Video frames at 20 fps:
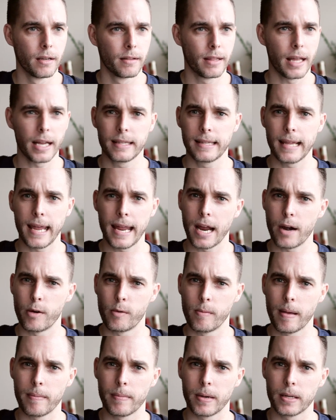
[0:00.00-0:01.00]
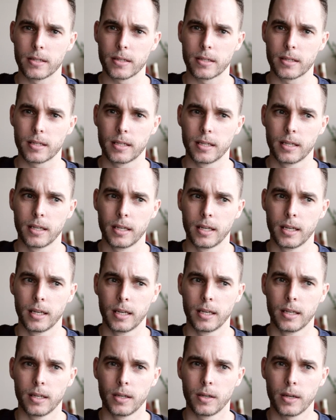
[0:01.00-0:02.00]
that day I remember I
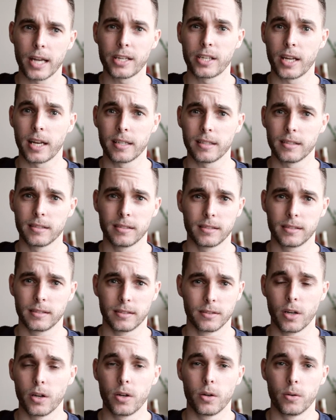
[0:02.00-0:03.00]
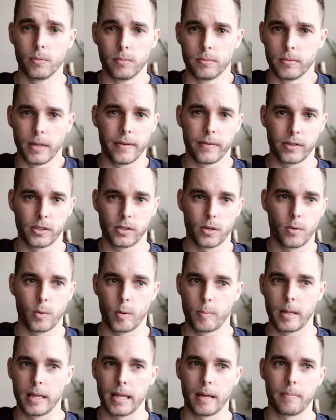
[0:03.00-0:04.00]
didn't know having sugar would
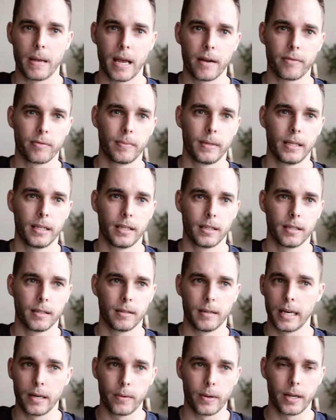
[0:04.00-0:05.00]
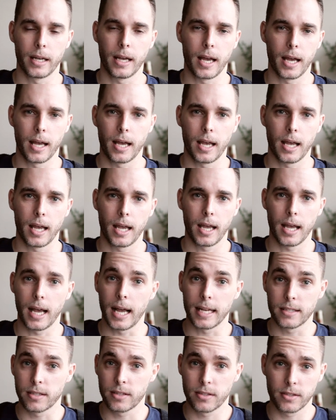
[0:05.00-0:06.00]
be that bad for me. Anyway, I
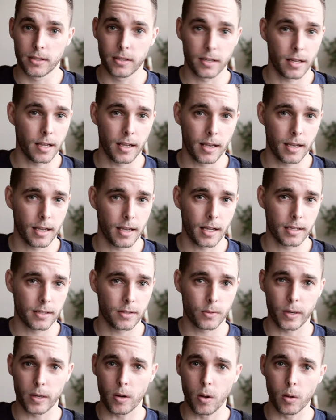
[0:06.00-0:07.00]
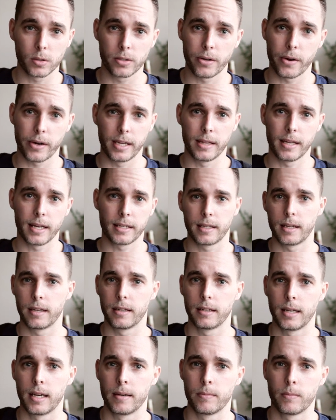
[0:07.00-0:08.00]
just went cold turkey that day
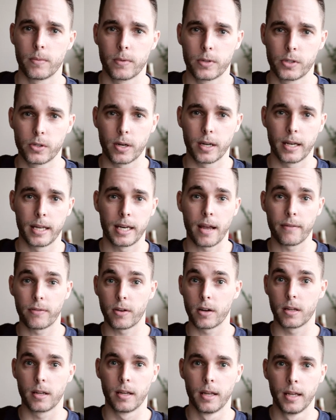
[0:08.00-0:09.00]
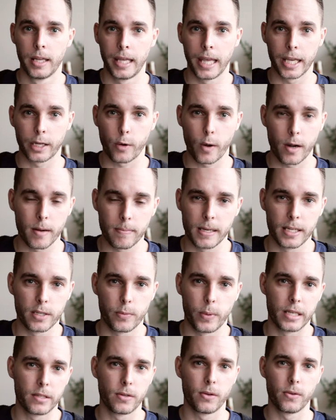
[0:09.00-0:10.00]
with sugar, and I've got an incredibly
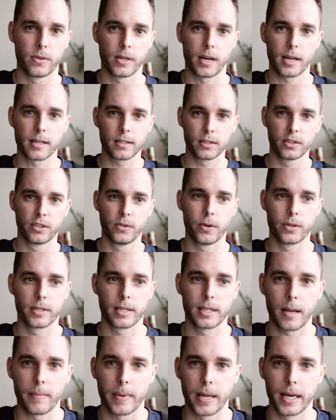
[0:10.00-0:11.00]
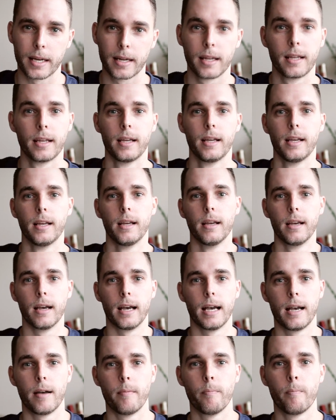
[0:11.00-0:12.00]
sweet tooth, and I still do as a diabetic.
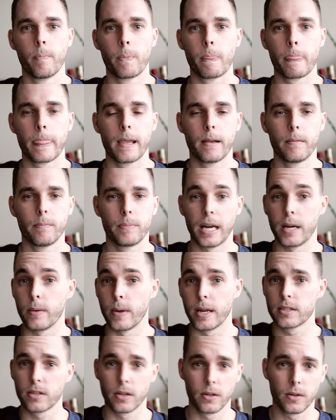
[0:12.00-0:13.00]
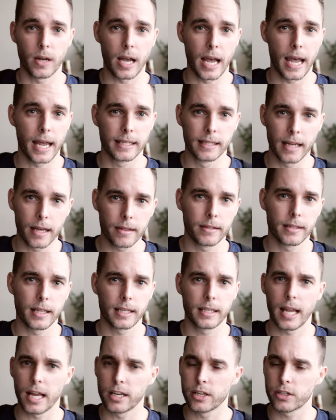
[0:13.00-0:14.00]
But anyway, so I had nothing that
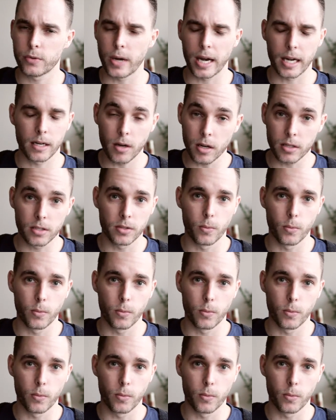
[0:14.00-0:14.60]
day. I just drank lots of